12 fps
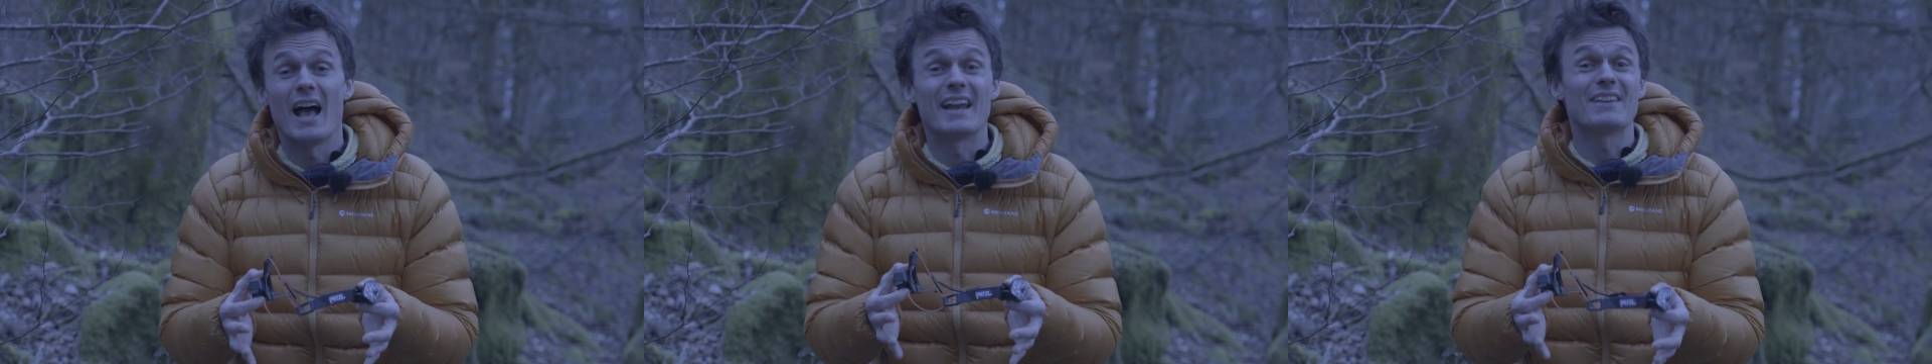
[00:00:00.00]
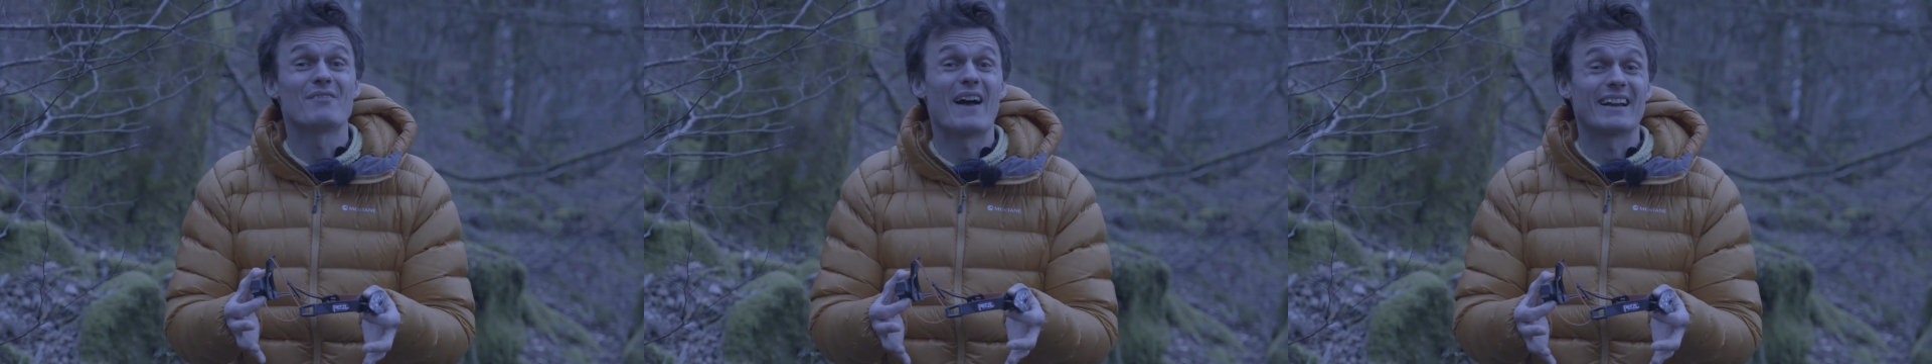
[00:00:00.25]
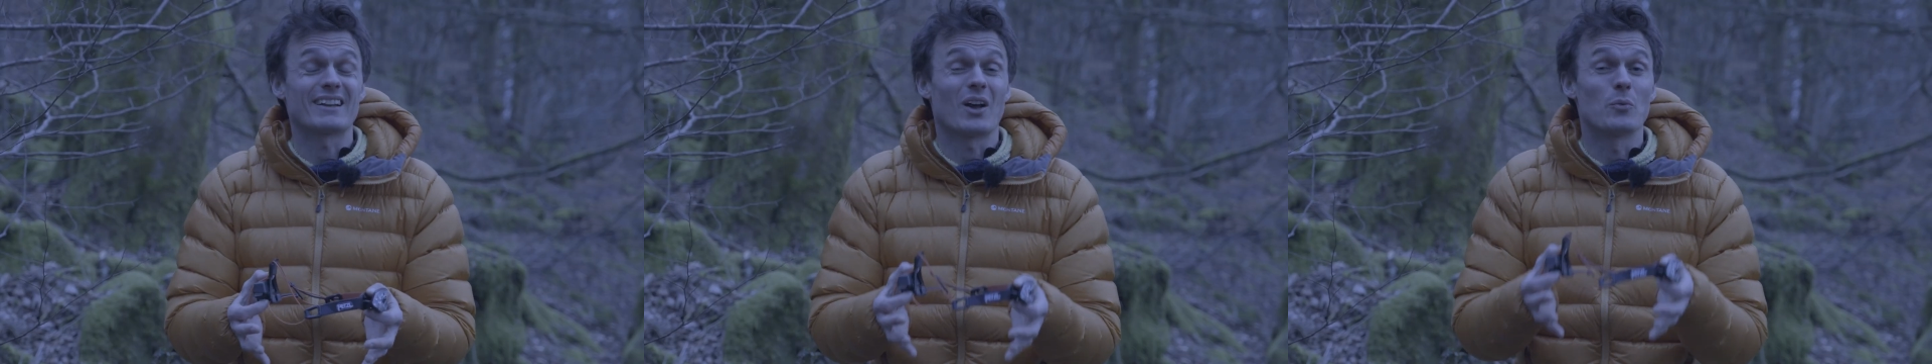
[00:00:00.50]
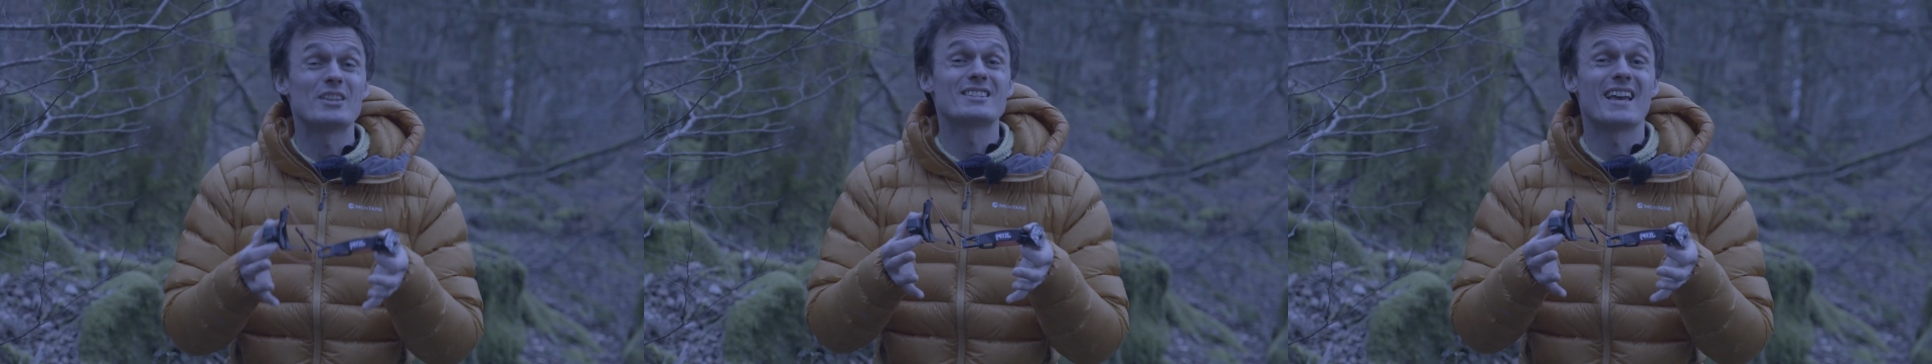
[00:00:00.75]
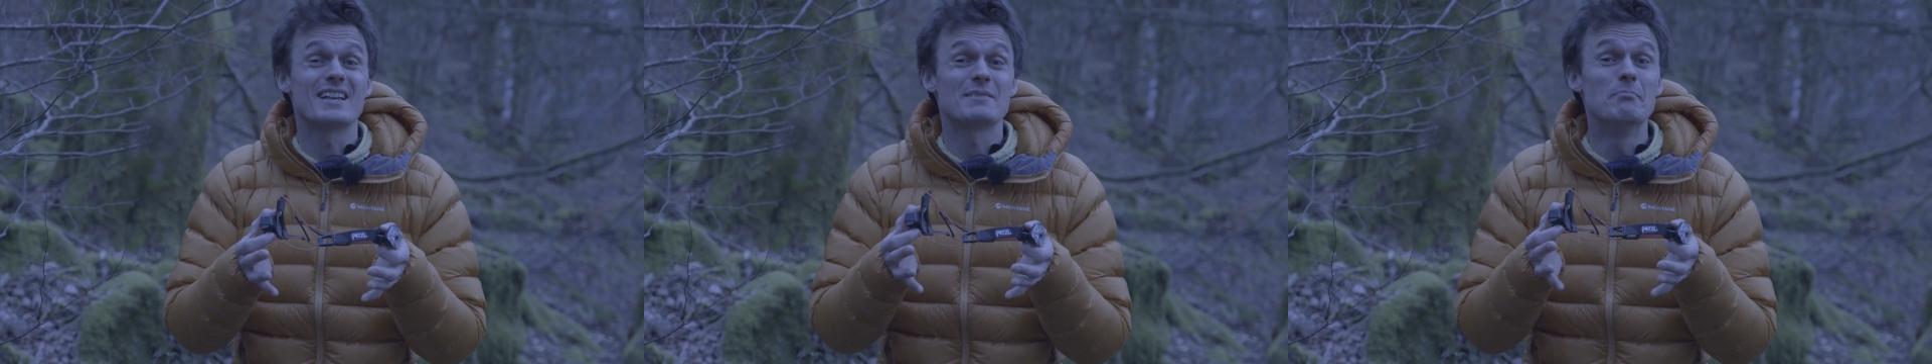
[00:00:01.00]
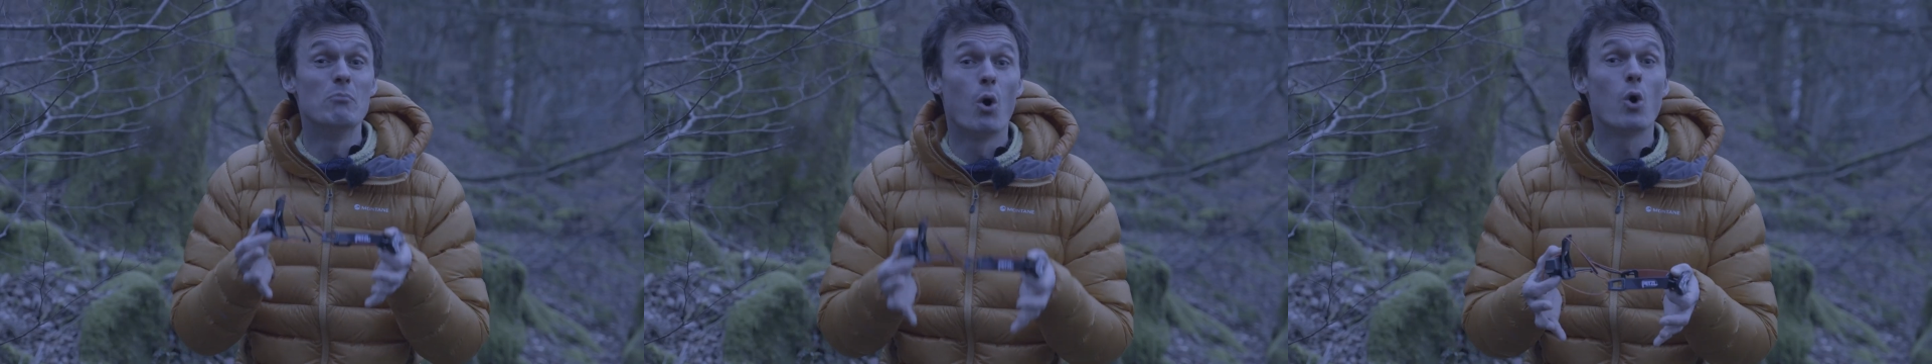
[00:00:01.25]
And in fact, we'd say it's
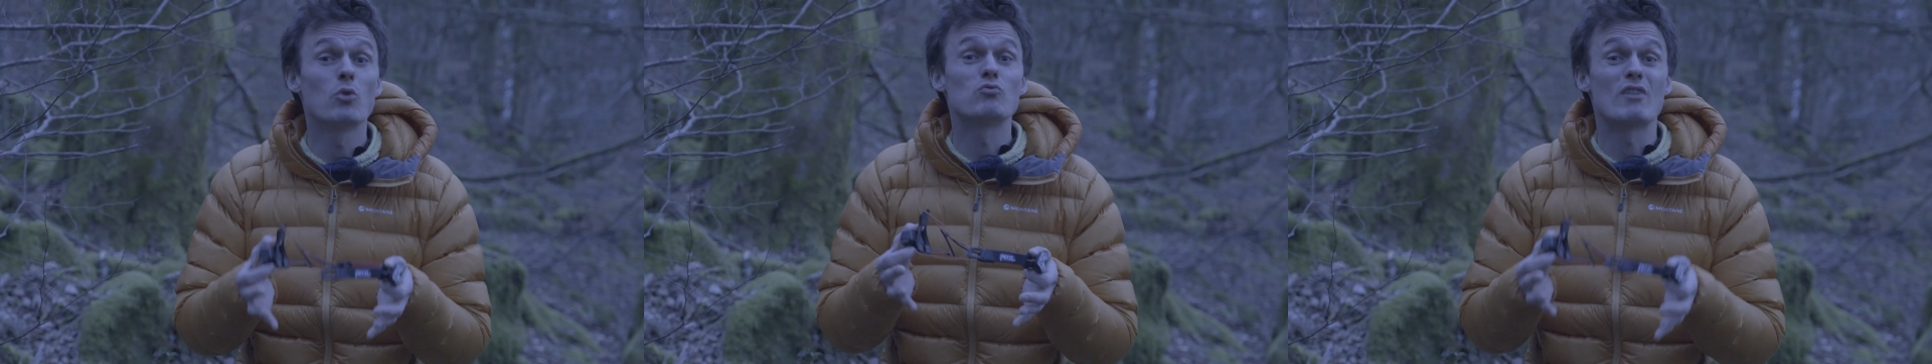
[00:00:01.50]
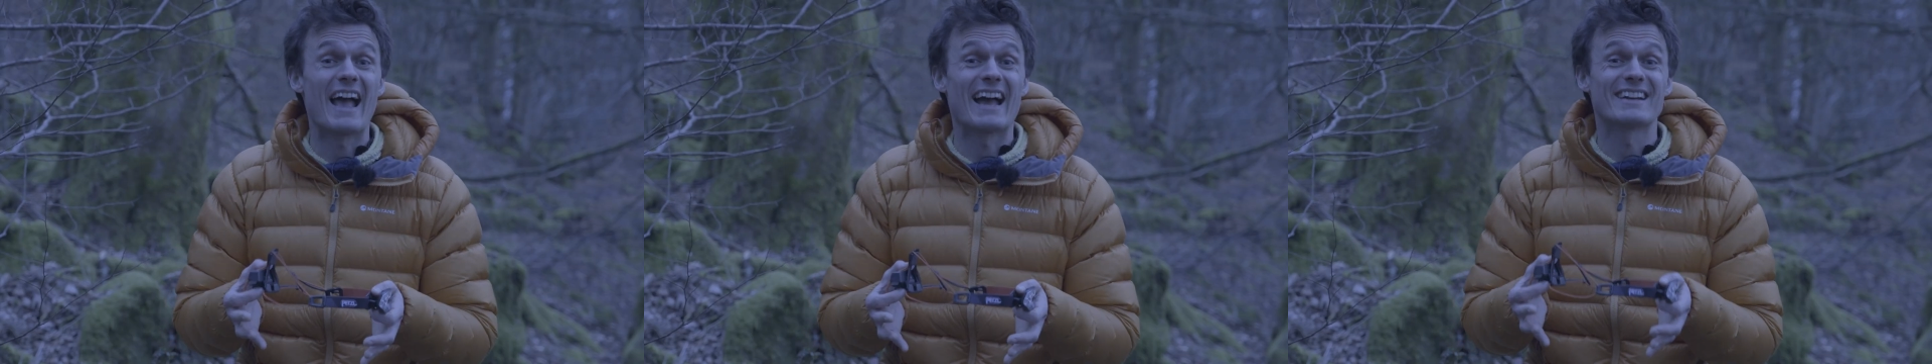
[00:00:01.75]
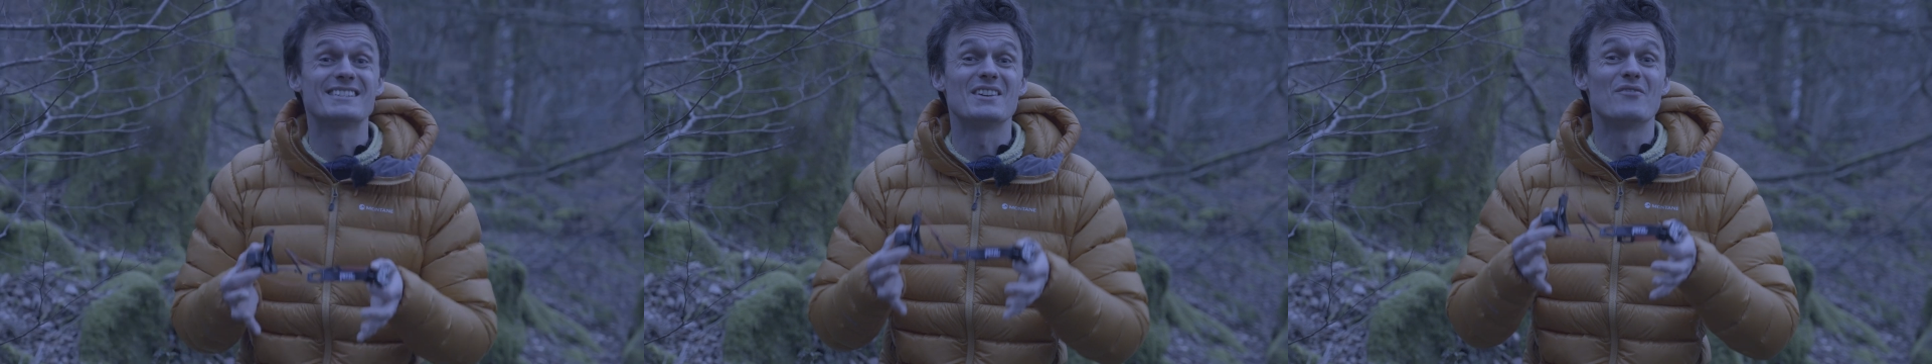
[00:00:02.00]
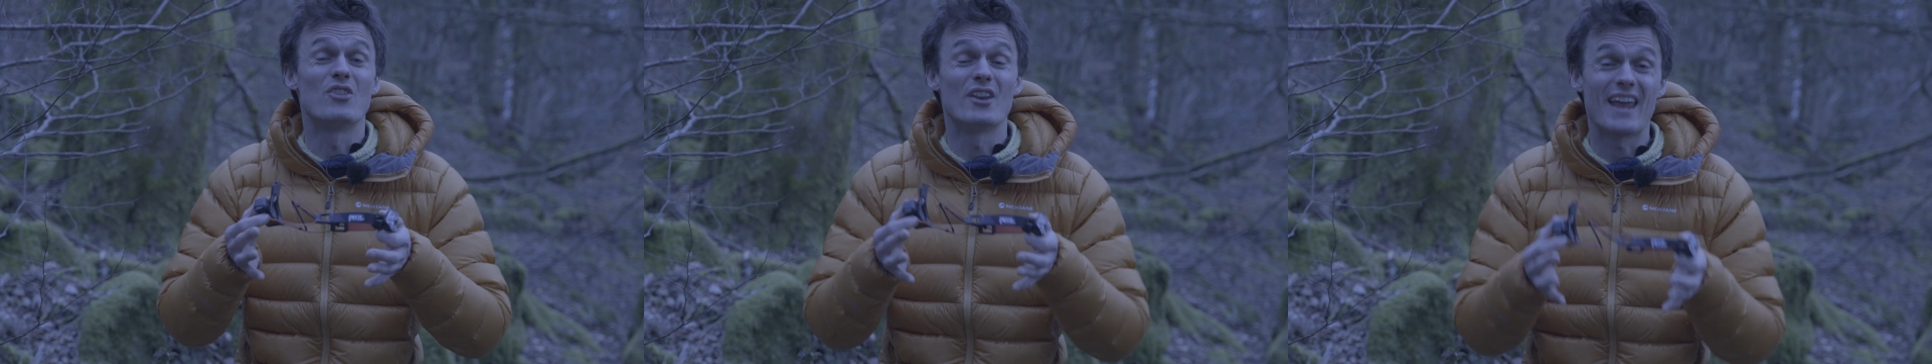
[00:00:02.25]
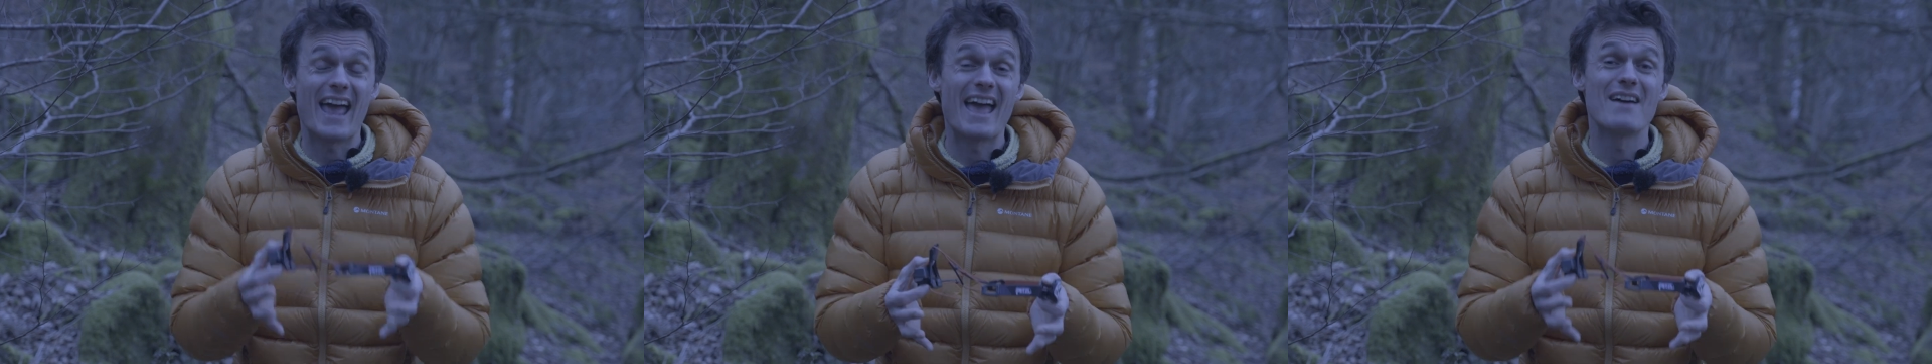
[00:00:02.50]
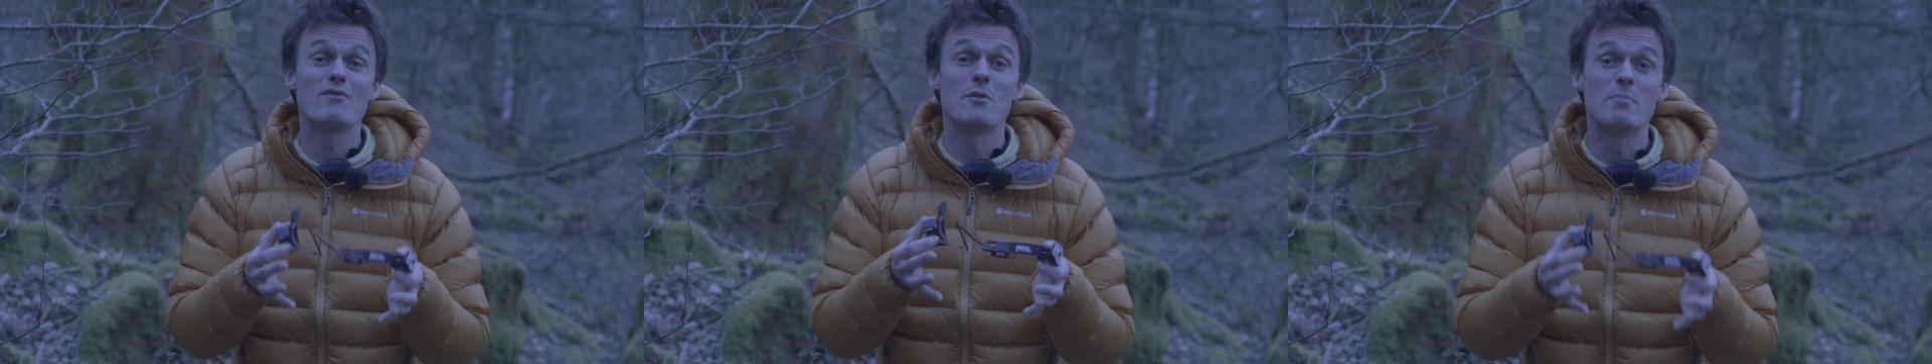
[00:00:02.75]
more reactive than
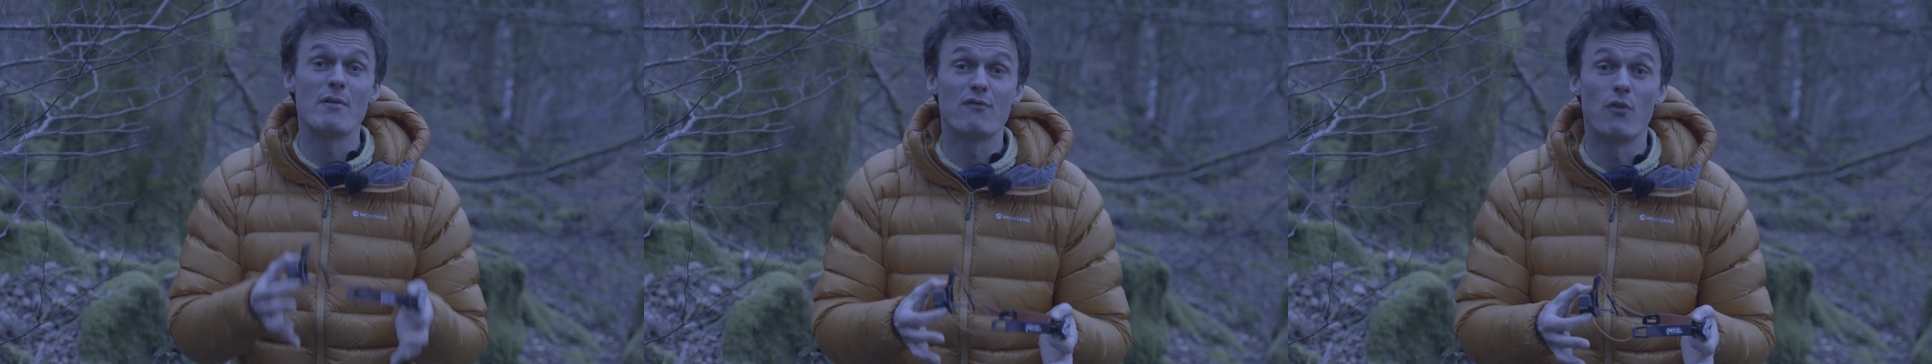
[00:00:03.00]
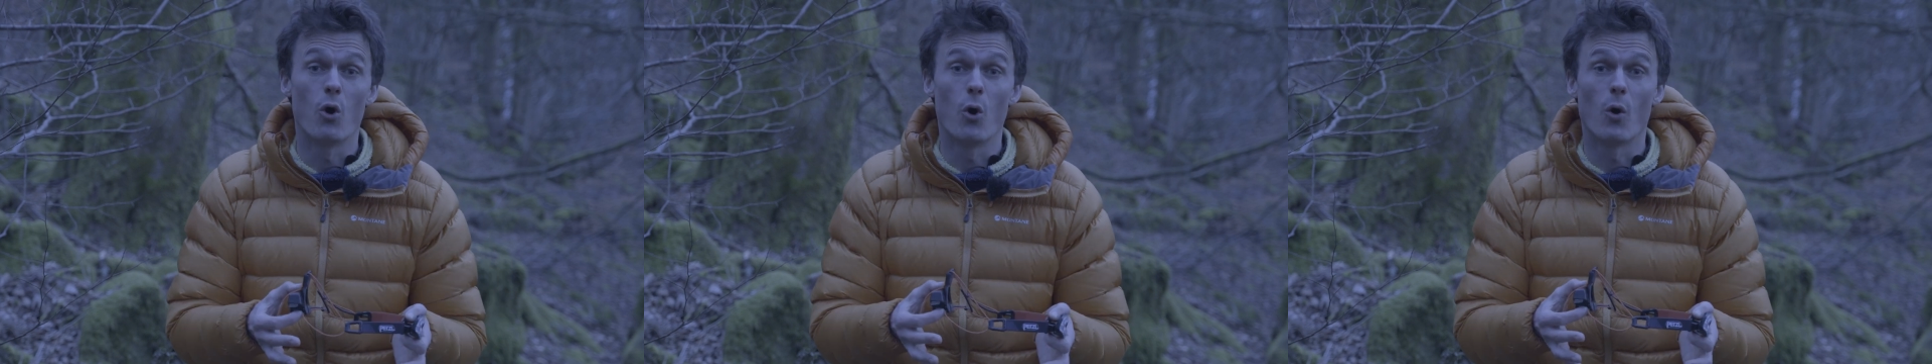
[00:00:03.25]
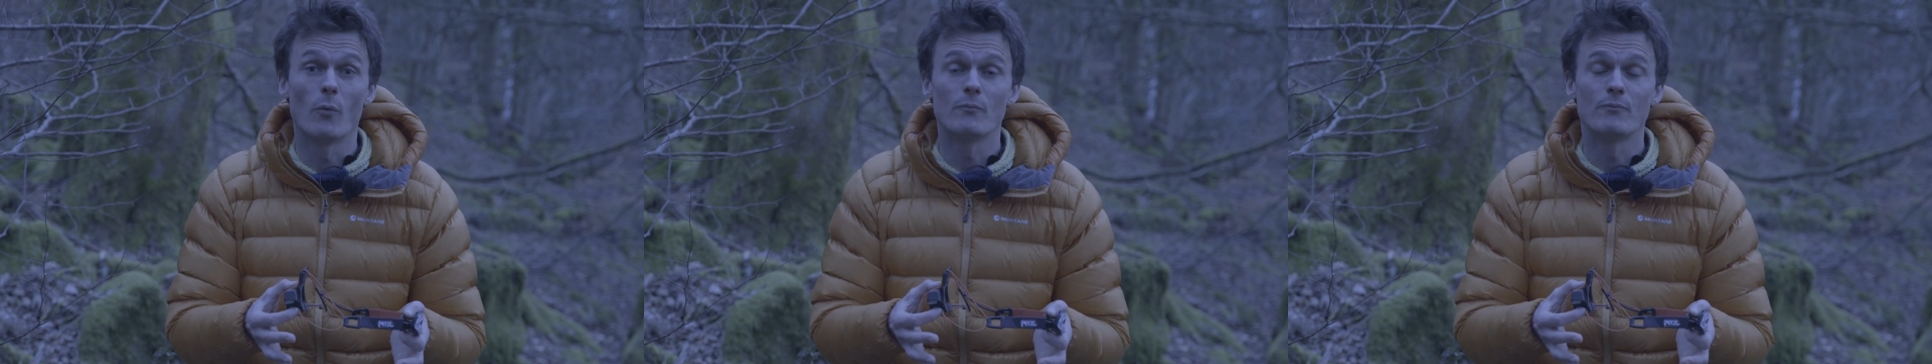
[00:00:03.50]
ever before.